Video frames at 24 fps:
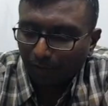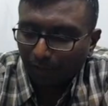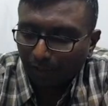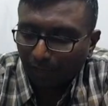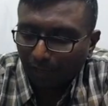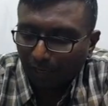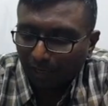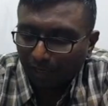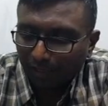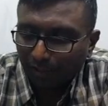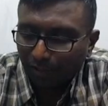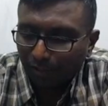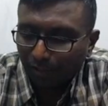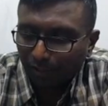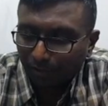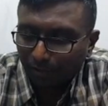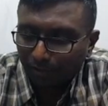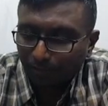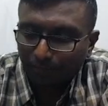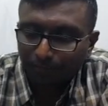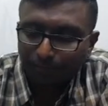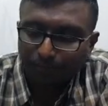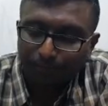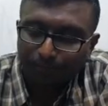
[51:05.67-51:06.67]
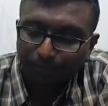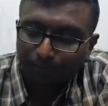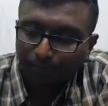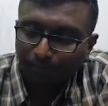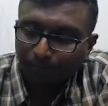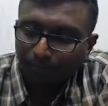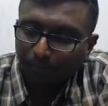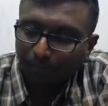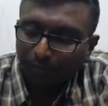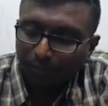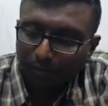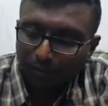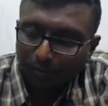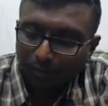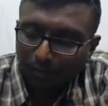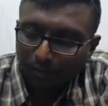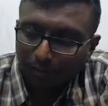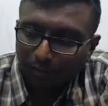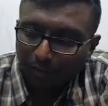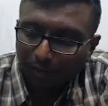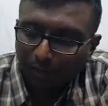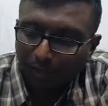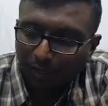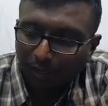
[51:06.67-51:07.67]
cash
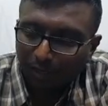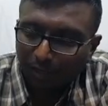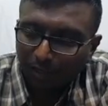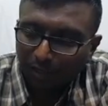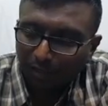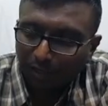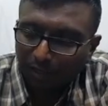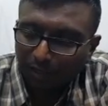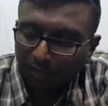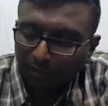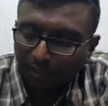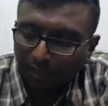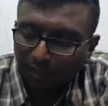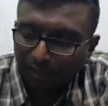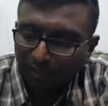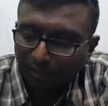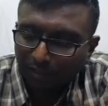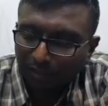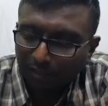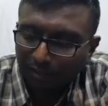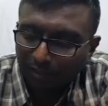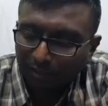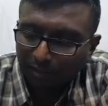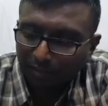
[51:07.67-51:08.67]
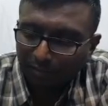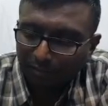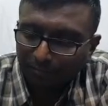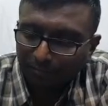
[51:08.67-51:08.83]
or other asset